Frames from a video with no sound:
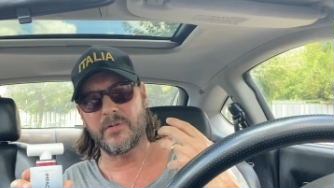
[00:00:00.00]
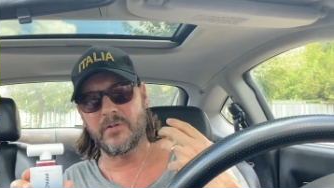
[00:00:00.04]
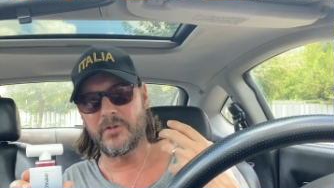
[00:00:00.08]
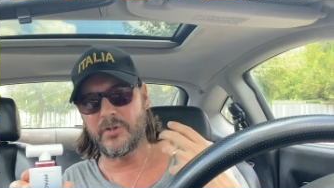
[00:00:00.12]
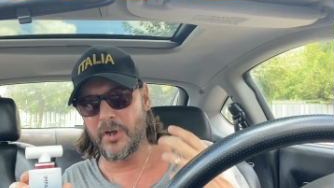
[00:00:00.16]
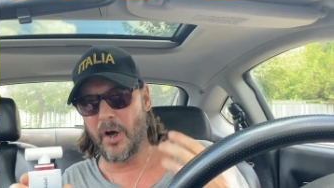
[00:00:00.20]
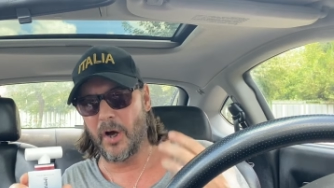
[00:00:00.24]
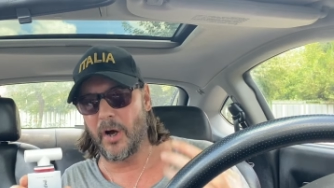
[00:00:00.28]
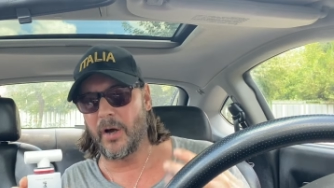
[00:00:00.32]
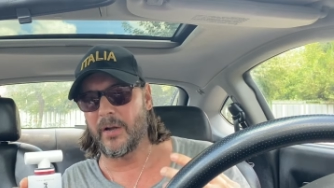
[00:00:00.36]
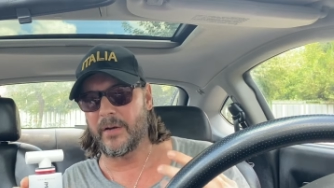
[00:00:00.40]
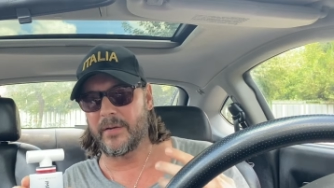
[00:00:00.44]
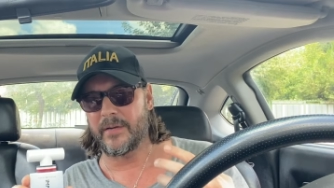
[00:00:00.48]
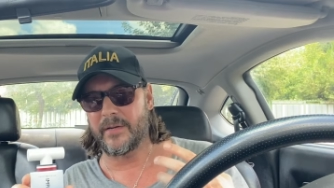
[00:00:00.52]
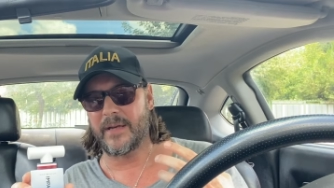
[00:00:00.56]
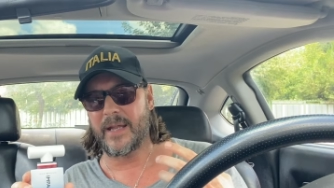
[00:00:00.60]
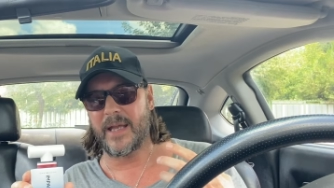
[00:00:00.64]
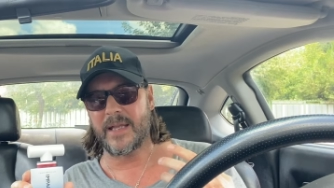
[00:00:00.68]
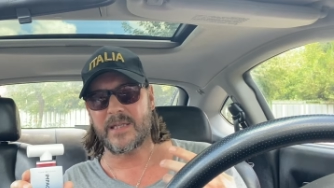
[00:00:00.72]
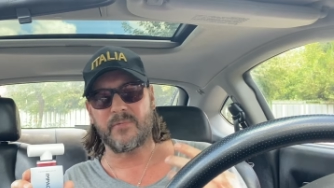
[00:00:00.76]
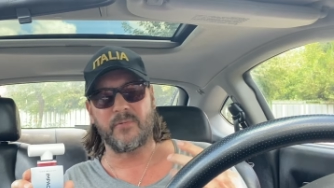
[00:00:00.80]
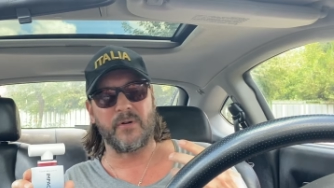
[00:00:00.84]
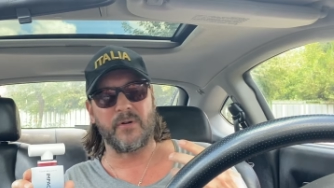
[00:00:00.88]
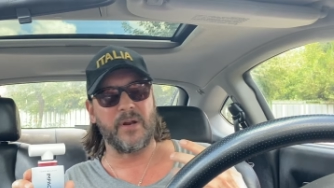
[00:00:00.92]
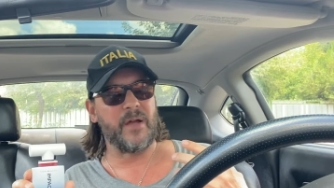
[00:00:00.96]
done
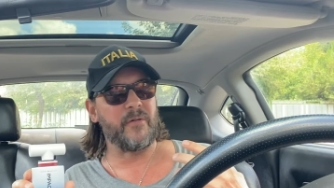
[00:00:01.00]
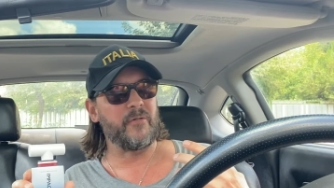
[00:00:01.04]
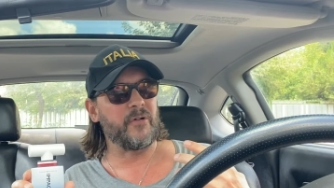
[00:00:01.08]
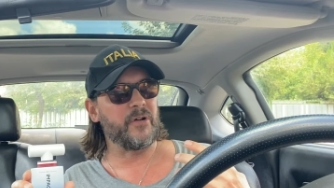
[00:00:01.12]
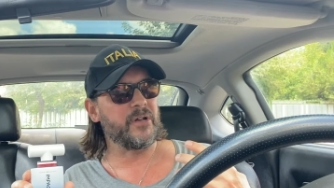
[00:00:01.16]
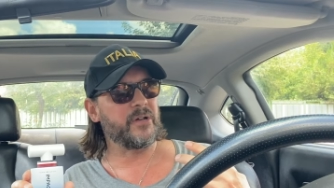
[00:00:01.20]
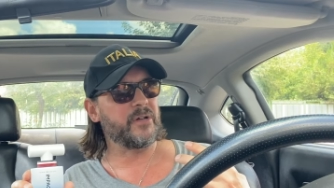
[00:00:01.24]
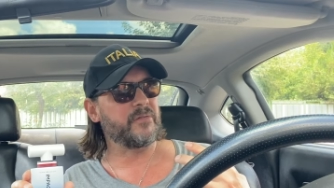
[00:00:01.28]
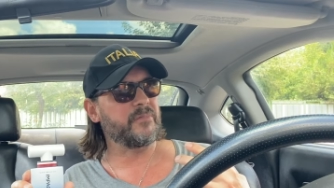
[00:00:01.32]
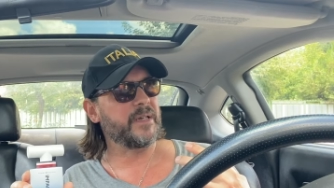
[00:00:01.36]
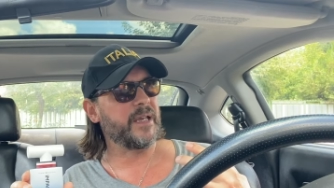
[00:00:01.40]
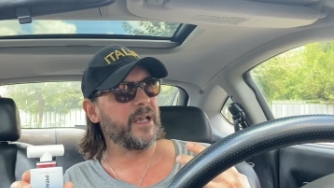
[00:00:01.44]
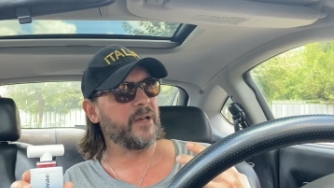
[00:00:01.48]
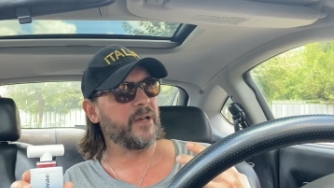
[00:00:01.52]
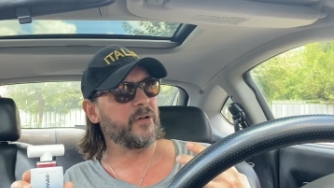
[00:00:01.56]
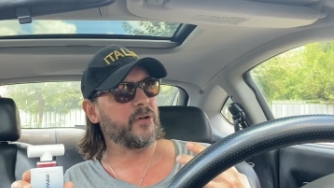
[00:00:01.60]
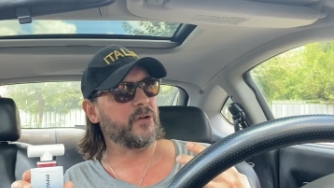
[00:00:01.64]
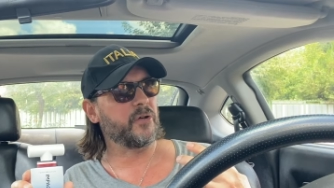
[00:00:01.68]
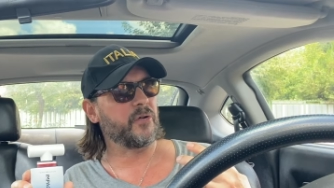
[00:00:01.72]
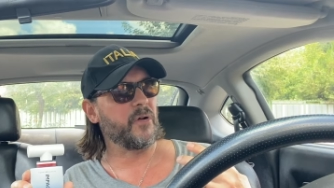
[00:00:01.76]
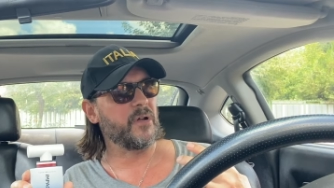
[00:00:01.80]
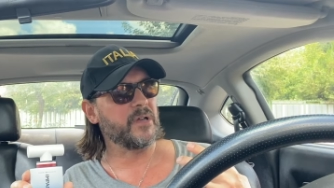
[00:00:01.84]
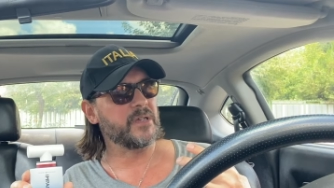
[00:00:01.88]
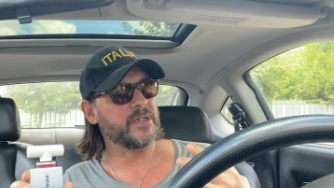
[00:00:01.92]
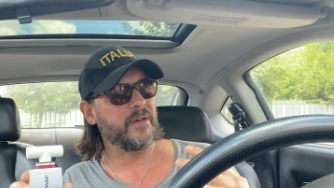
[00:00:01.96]
that's what i want to get
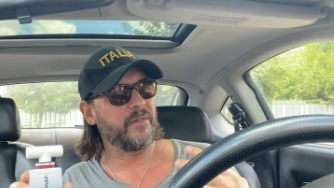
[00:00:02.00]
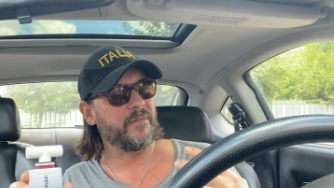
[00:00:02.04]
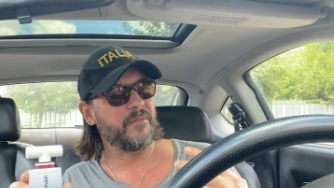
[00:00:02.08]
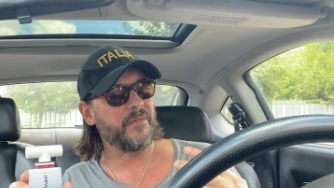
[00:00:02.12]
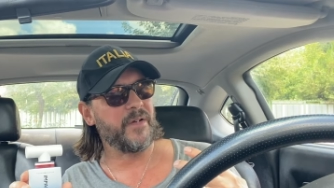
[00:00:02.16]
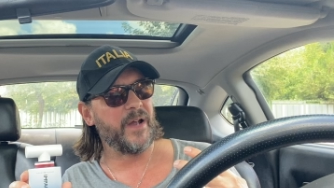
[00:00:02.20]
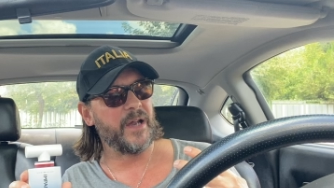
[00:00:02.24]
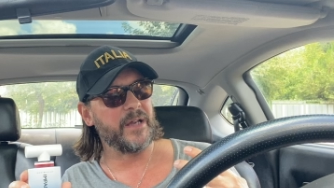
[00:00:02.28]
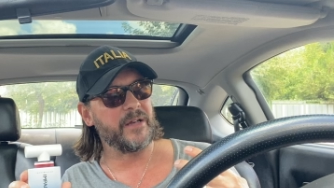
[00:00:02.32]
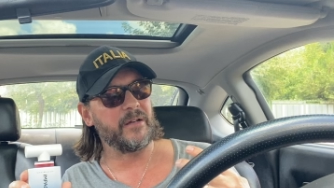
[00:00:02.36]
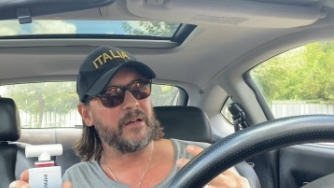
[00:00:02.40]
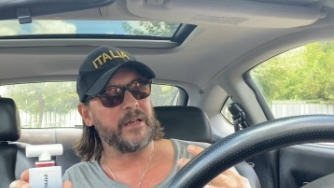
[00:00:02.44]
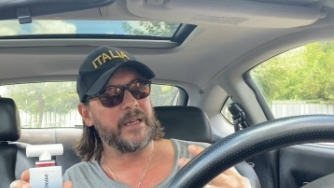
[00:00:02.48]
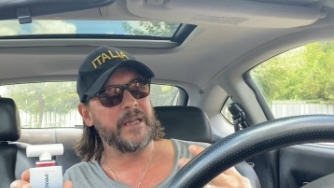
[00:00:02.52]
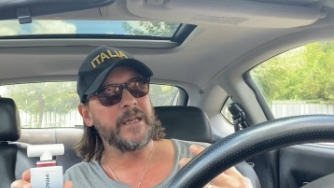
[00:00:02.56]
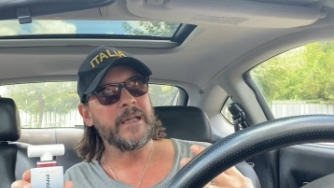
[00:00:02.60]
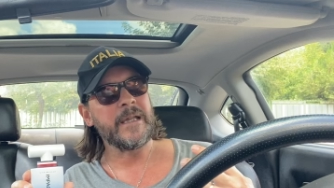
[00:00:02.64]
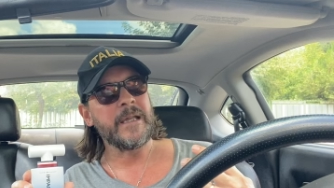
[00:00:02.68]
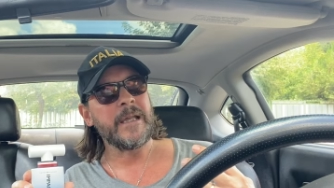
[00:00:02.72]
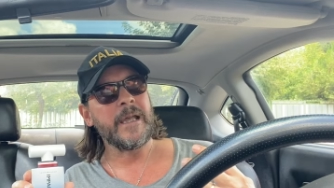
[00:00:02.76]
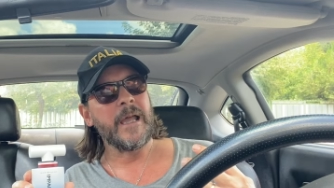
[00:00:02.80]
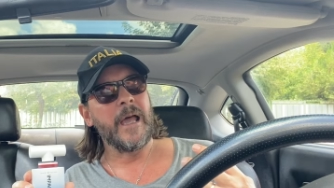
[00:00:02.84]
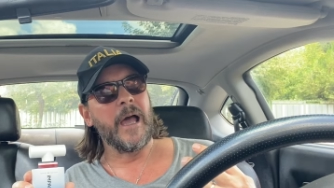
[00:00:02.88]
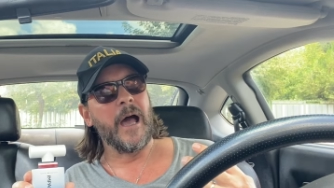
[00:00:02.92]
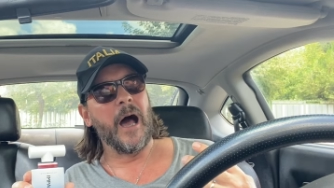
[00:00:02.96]
across here finally
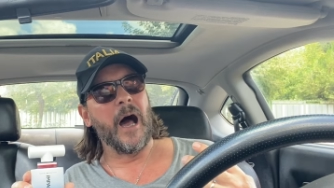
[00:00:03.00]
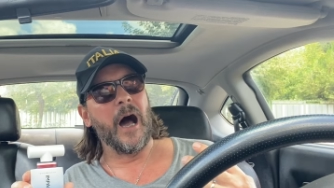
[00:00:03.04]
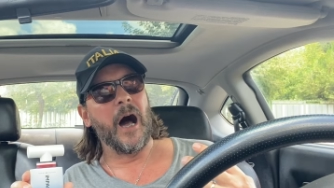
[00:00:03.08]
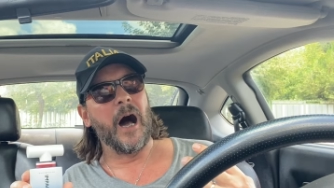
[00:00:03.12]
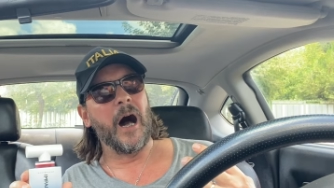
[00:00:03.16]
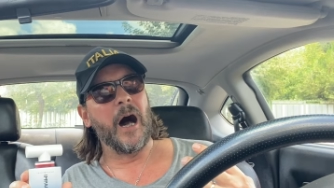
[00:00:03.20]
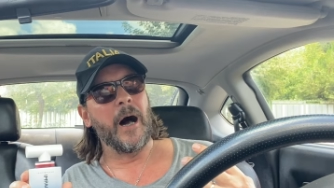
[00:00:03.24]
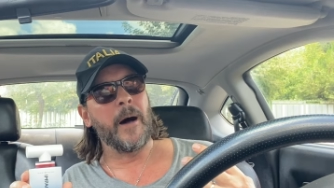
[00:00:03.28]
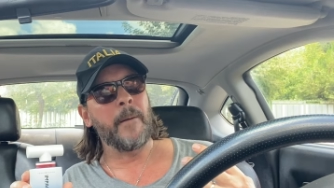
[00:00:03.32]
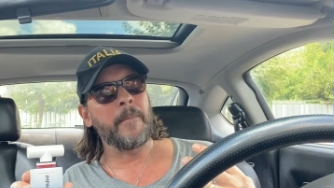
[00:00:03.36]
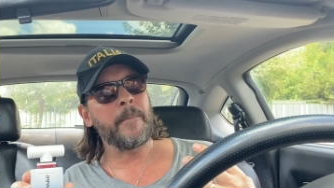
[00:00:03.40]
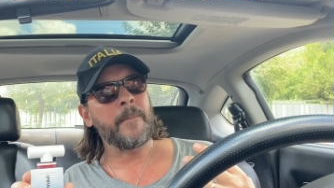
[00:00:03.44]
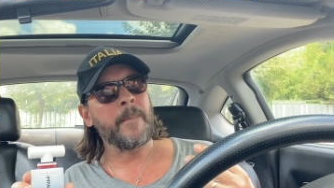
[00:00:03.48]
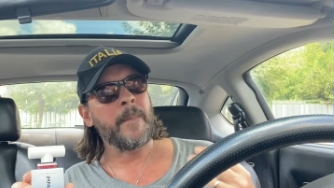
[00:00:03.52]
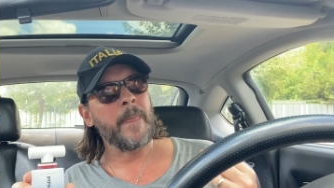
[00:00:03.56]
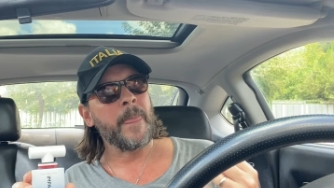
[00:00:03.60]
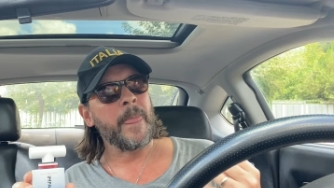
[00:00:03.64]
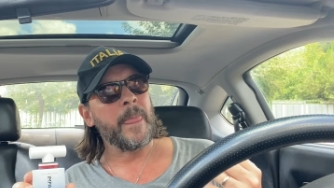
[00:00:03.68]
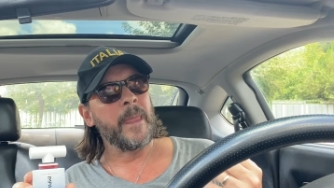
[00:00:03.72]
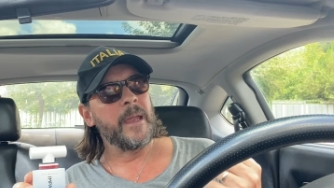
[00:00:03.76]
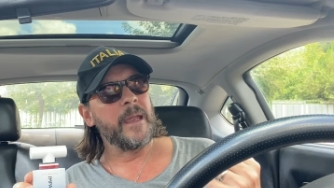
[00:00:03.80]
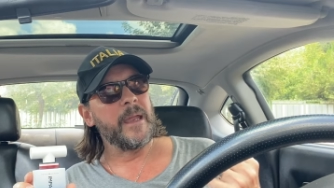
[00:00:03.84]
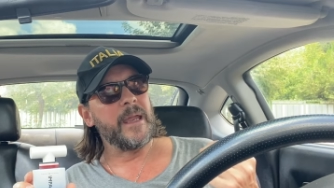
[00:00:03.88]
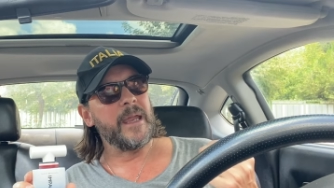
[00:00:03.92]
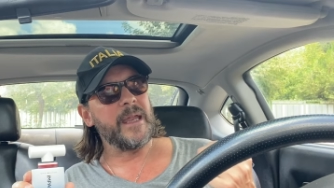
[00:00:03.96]
um,
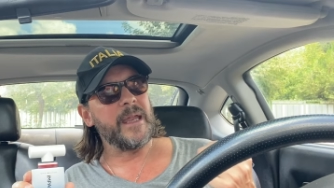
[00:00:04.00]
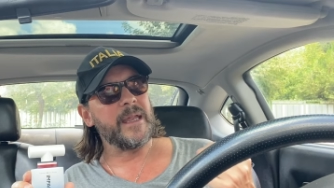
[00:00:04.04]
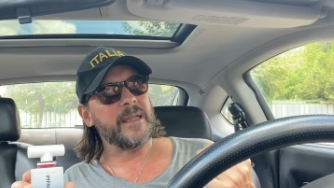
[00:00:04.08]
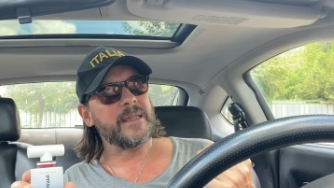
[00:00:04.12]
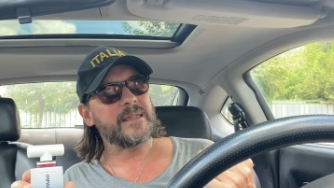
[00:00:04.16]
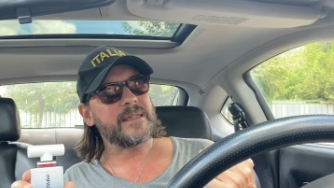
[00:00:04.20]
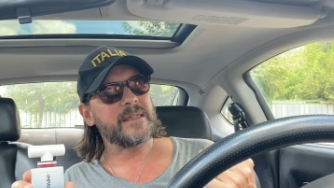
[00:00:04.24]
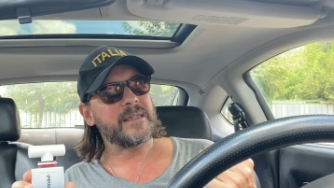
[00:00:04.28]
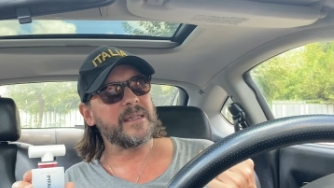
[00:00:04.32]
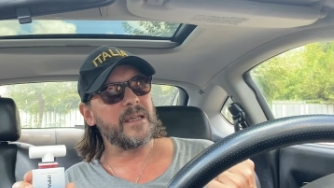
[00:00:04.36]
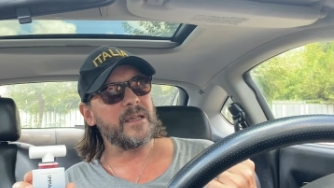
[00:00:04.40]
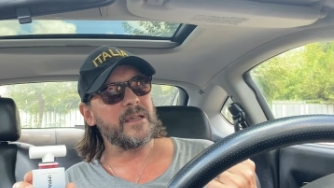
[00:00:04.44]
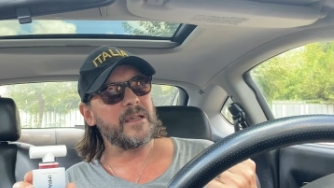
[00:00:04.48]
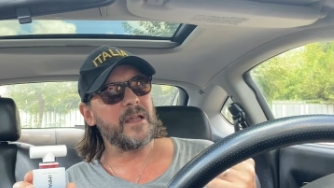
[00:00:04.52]
it's